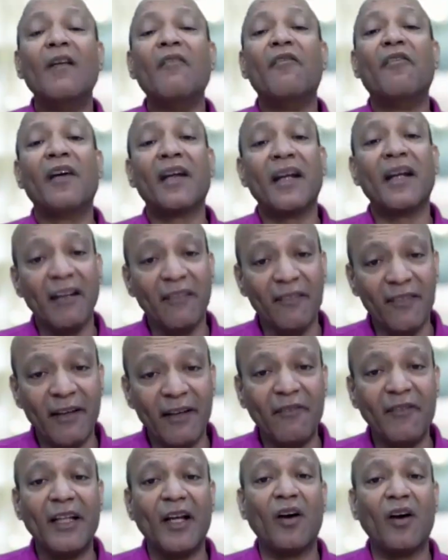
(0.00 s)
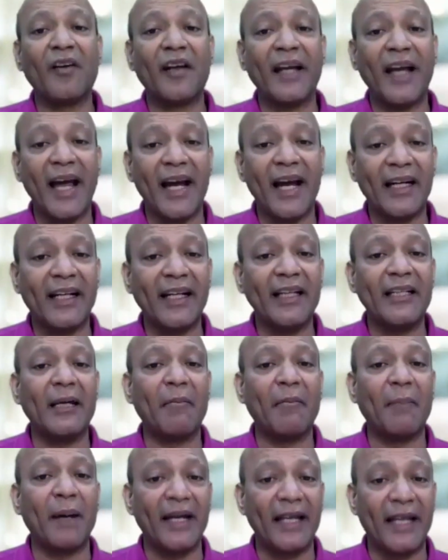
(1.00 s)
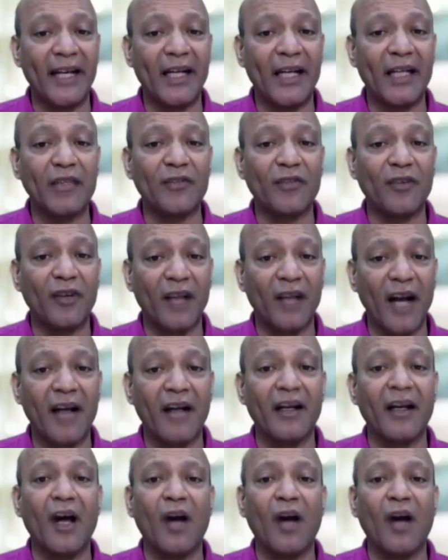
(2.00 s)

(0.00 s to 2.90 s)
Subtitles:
Forgive them without reacting. They might take us for granted.